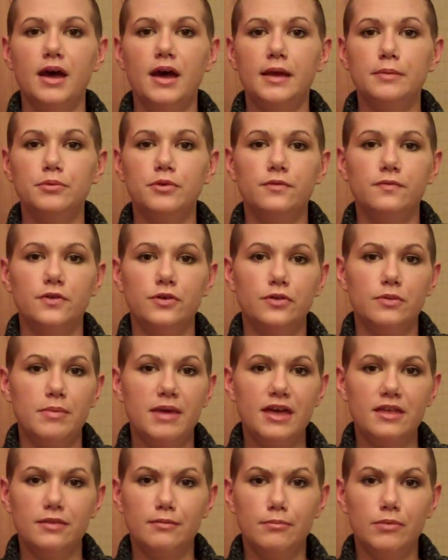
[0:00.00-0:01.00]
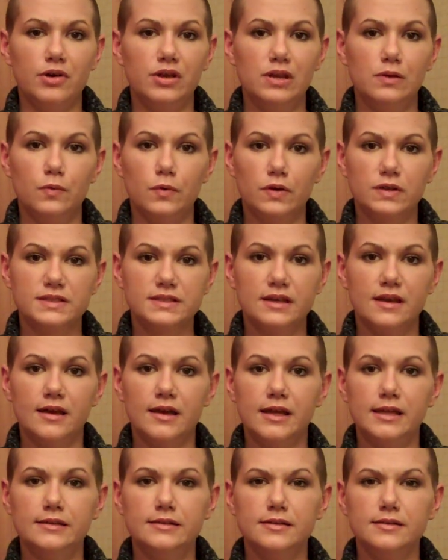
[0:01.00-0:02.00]
I prefer the Bath & Body Works
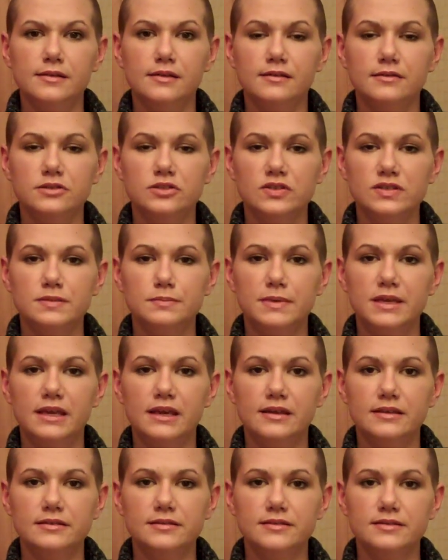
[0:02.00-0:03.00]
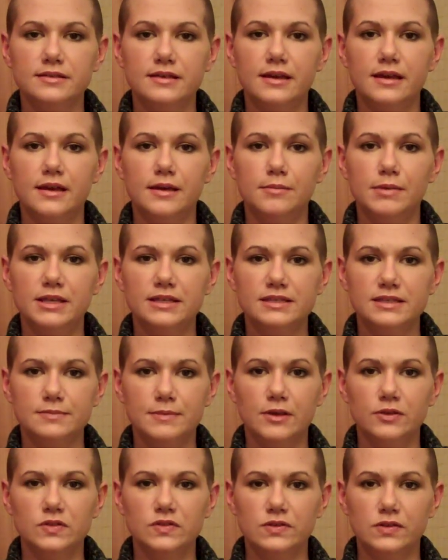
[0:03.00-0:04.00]
kind, just because it
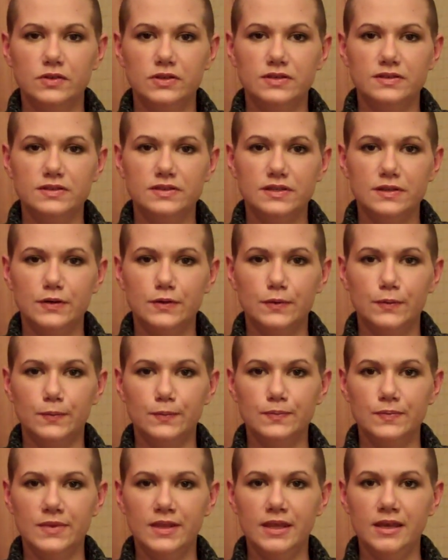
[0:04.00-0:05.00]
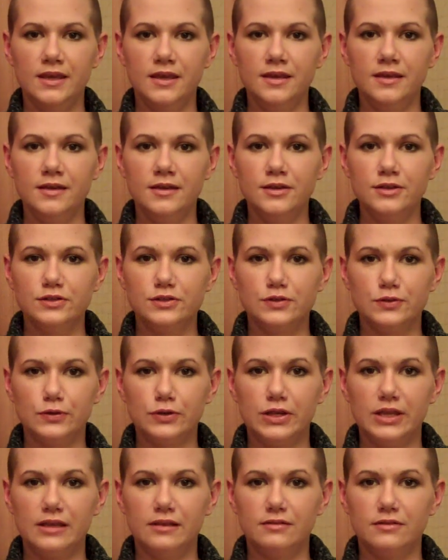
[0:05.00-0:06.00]
smells good, and so
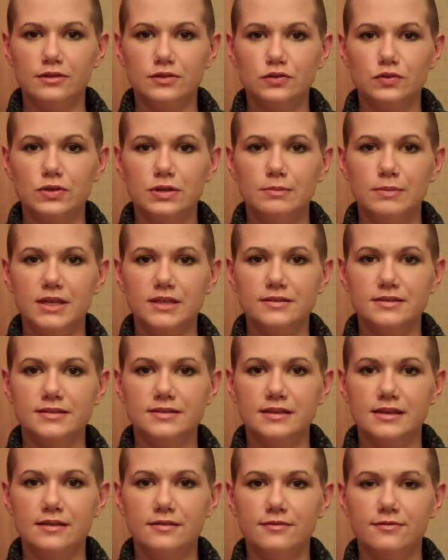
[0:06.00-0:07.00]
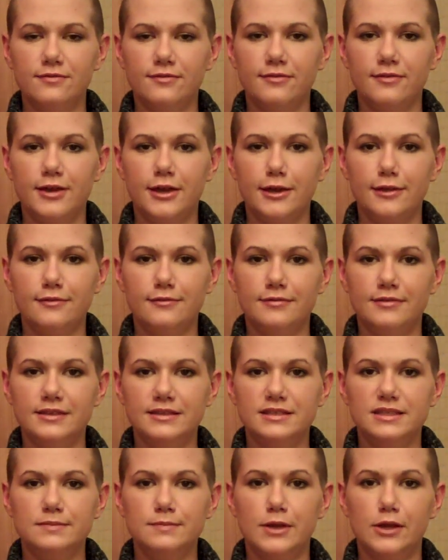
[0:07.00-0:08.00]
during the treatments, if
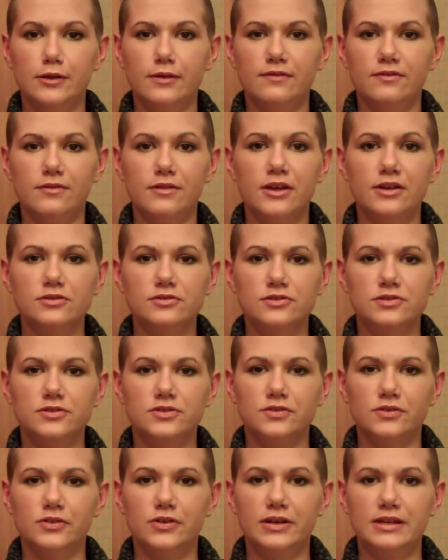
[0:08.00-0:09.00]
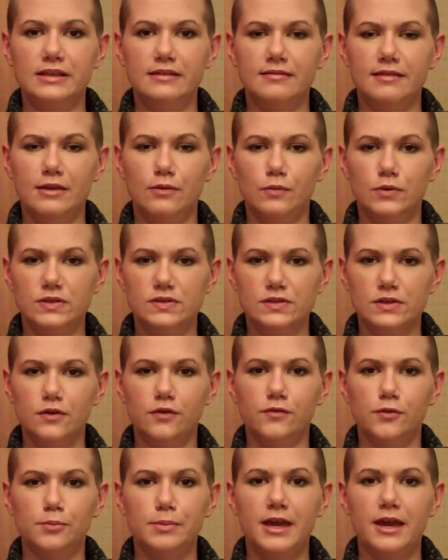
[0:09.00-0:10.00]
the smell of lunch or anything was
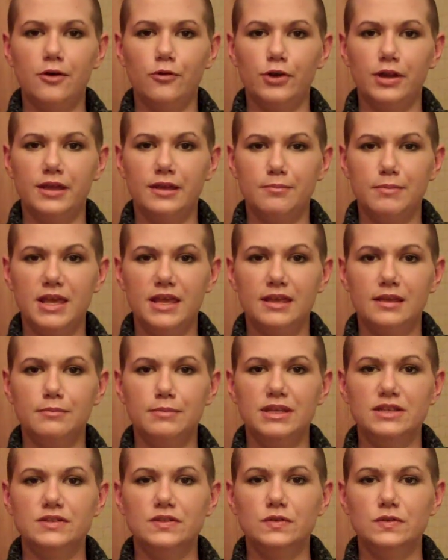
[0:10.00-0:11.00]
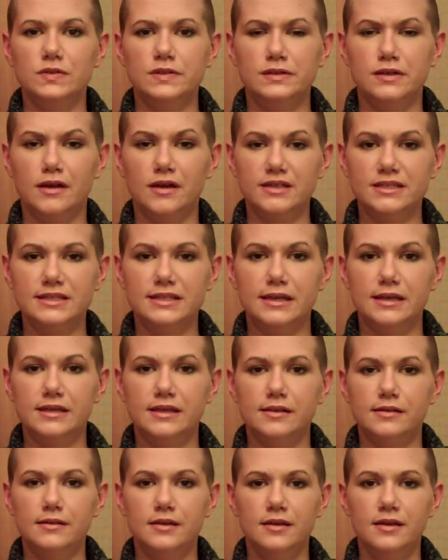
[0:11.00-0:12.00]
overpowering and making me too
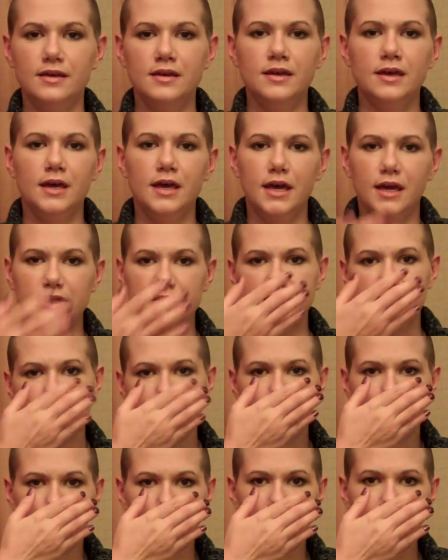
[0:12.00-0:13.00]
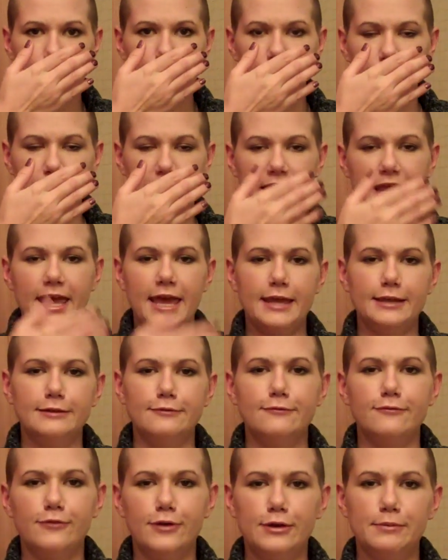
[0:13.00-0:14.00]
nauseated, I'd sit there and I'd put my hand
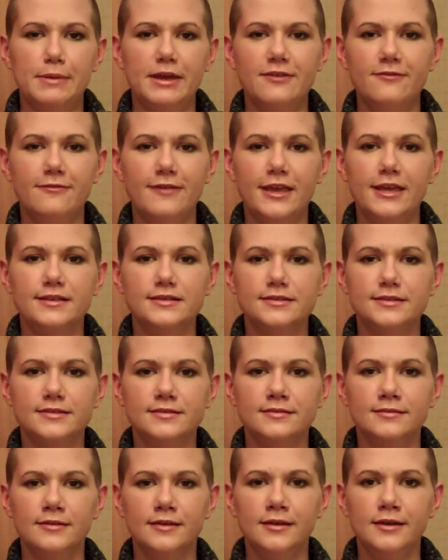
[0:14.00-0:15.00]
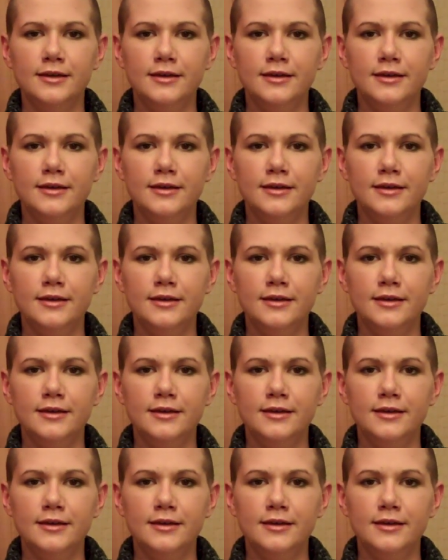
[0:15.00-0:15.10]
in front of my face